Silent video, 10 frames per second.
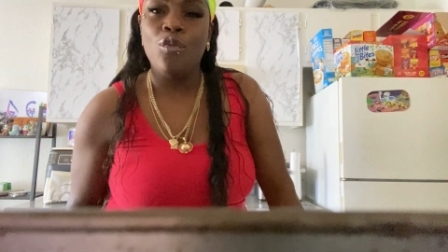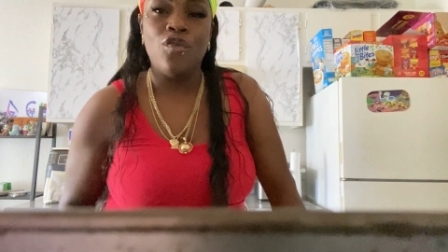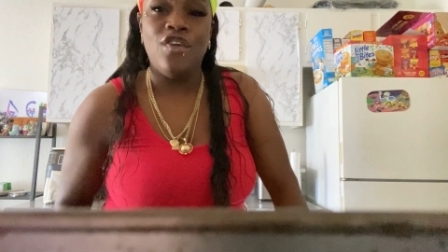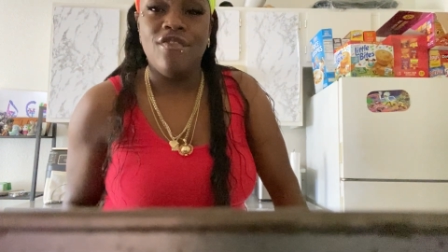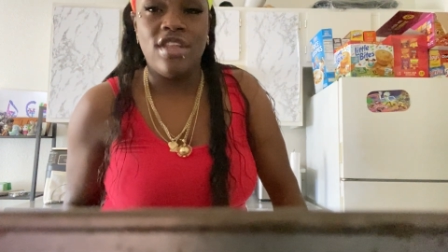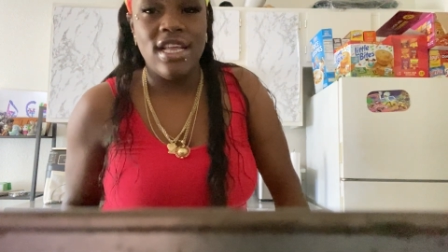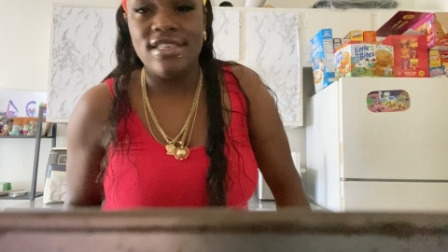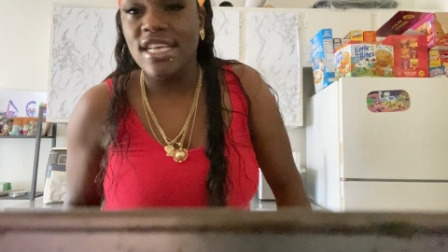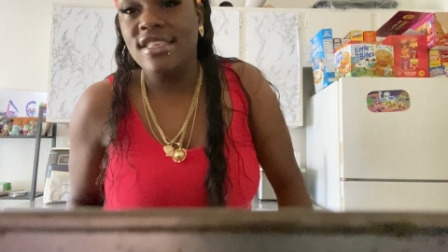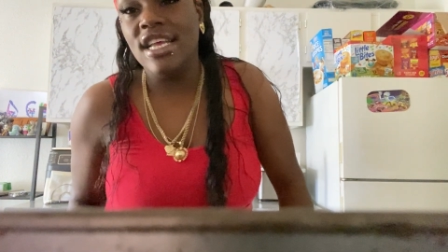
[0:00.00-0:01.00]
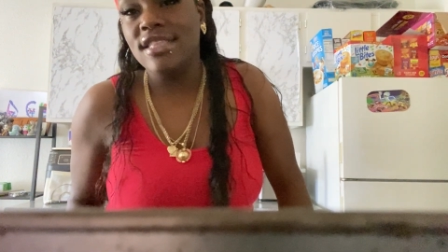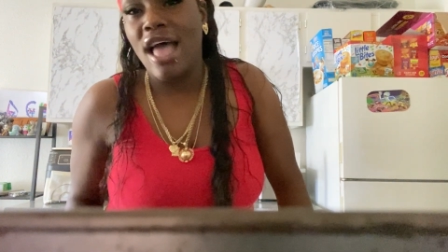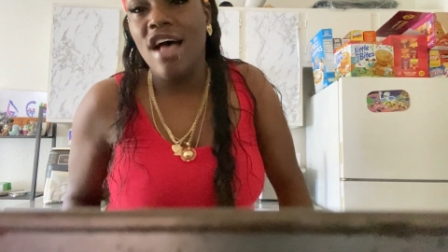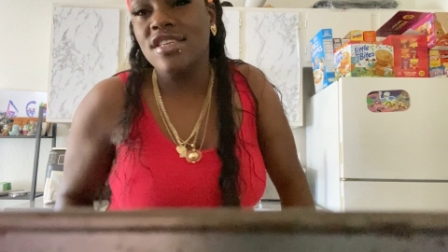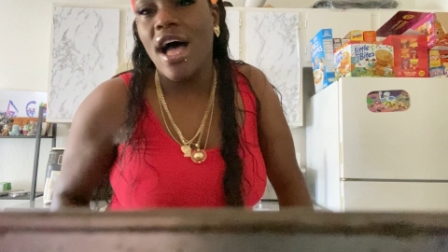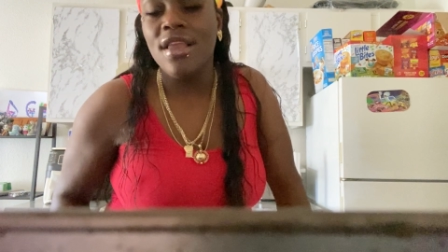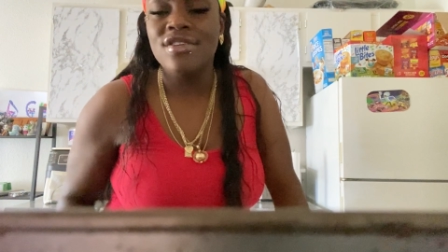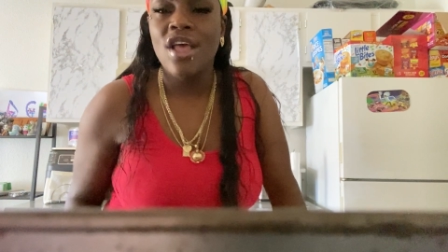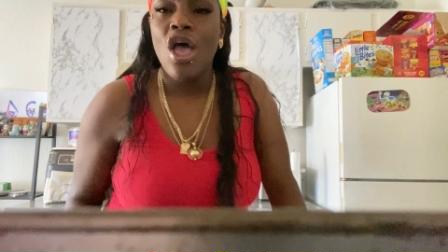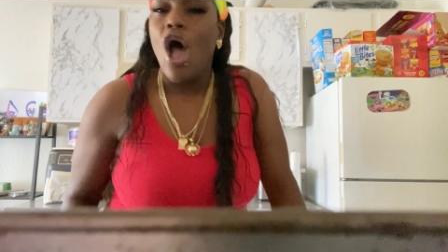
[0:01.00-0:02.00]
with fifteen, sixteen thousand dollars.